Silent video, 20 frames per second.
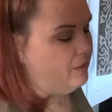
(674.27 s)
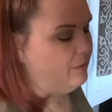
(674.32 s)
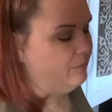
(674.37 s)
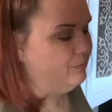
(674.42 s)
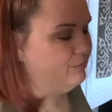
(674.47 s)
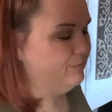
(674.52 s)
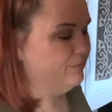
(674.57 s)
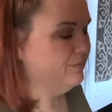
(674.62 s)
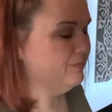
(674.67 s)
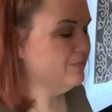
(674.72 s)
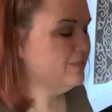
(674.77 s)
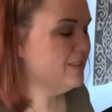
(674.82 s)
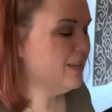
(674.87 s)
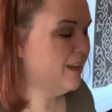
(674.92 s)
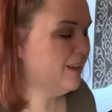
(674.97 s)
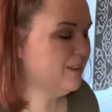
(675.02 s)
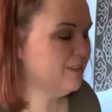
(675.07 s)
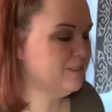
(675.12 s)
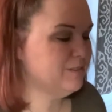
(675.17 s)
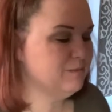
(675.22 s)

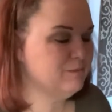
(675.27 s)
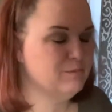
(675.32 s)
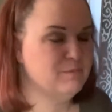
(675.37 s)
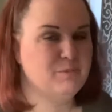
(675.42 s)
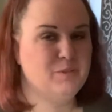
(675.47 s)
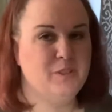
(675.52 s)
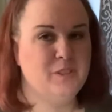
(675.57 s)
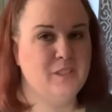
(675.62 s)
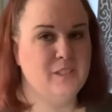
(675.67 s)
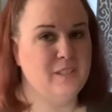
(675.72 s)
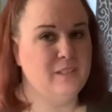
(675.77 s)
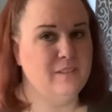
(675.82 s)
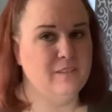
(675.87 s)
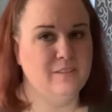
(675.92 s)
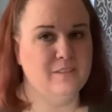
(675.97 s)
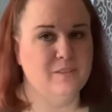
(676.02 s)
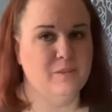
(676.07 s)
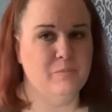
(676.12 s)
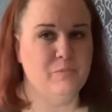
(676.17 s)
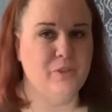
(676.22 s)
not really
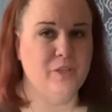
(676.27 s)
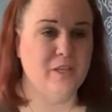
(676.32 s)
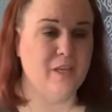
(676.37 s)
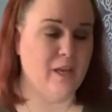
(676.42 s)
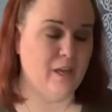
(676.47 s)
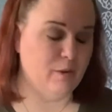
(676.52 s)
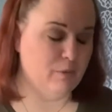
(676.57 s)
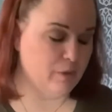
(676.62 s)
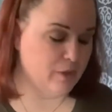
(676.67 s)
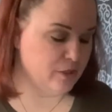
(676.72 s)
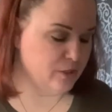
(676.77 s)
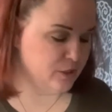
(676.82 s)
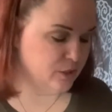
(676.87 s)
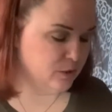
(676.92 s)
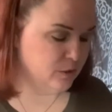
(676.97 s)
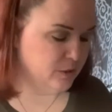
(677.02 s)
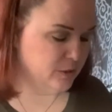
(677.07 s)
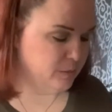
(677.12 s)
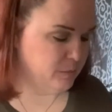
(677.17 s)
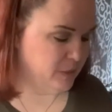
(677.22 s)
something I want to do
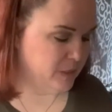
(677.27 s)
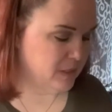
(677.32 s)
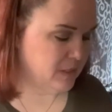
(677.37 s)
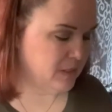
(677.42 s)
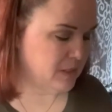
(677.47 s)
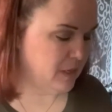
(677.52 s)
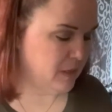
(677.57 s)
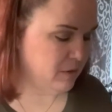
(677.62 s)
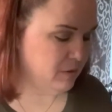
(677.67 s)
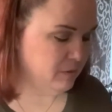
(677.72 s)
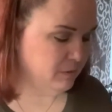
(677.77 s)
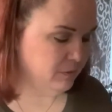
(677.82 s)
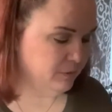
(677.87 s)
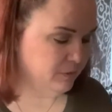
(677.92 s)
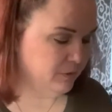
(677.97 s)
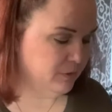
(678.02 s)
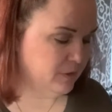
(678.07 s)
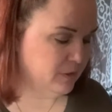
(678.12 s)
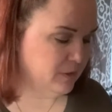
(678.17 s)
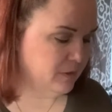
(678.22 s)
to myself,
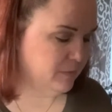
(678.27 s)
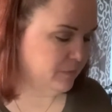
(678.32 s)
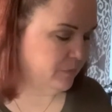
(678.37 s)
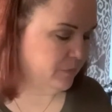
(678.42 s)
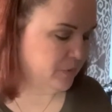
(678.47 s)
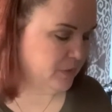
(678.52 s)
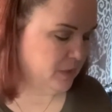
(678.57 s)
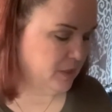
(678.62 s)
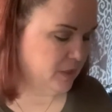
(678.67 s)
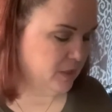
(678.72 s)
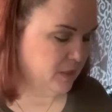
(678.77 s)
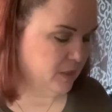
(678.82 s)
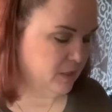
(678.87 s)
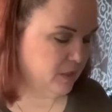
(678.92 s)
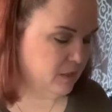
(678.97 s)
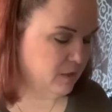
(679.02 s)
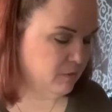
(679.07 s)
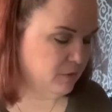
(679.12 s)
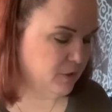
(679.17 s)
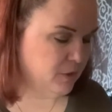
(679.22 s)

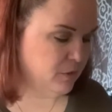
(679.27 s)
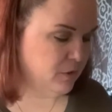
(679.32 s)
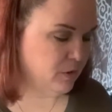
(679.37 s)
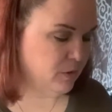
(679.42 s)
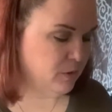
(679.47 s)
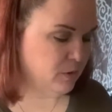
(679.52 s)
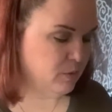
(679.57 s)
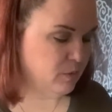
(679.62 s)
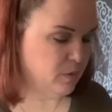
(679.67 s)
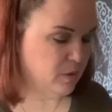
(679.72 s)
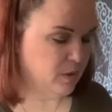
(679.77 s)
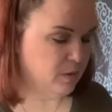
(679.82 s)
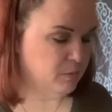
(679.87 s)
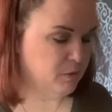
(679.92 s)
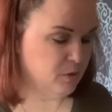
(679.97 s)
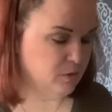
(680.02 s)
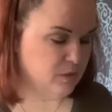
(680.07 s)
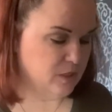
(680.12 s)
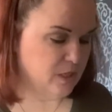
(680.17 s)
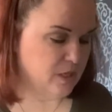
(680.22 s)
even though I'm
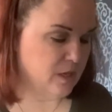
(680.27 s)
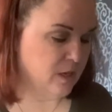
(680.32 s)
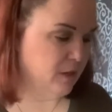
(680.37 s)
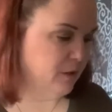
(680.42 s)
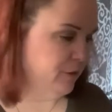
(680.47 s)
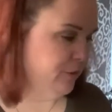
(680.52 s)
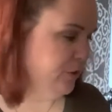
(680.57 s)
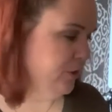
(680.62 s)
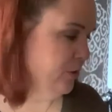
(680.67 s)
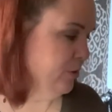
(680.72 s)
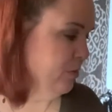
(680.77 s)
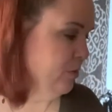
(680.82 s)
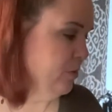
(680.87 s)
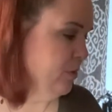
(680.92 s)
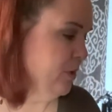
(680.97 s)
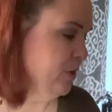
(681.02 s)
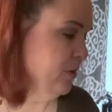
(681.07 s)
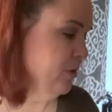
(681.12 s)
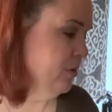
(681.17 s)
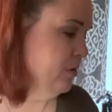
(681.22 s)
using a healthier
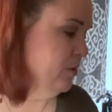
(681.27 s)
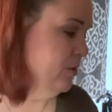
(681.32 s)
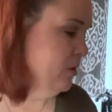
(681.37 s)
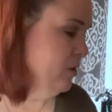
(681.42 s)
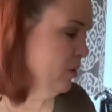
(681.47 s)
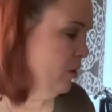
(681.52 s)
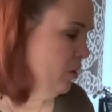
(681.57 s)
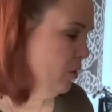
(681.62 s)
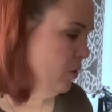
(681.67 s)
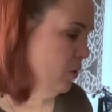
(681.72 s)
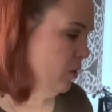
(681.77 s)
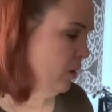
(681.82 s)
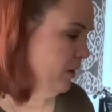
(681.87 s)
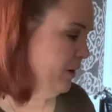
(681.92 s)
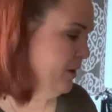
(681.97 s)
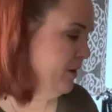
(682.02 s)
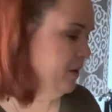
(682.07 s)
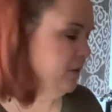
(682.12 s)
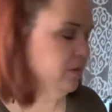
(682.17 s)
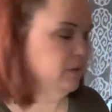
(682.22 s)
oil
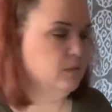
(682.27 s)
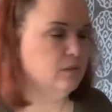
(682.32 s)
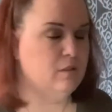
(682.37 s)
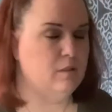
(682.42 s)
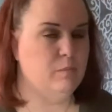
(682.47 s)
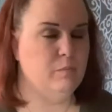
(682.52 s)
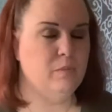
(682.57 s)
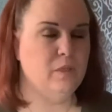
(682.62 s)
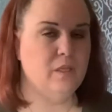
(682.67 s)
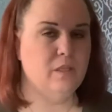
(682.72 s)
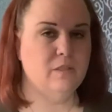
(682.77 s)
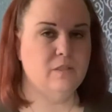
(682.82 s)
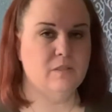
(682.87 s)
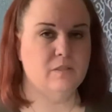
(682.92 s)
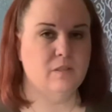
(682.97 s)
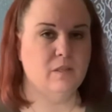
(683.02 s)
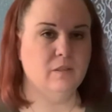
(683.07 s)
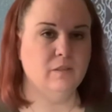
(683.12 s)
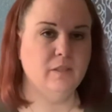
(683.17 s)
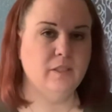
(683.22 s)
and the
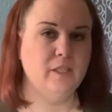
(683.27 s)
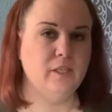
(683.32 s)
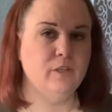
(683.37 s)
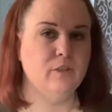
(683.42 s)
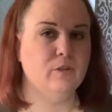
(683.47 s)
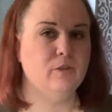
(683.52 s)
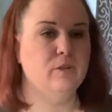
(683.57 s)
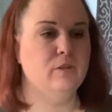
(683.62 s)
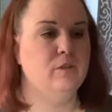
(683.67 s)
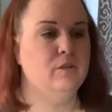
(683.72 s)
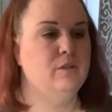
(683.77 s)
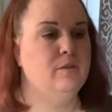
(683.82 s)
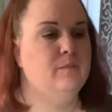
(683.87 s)
meat's leaner.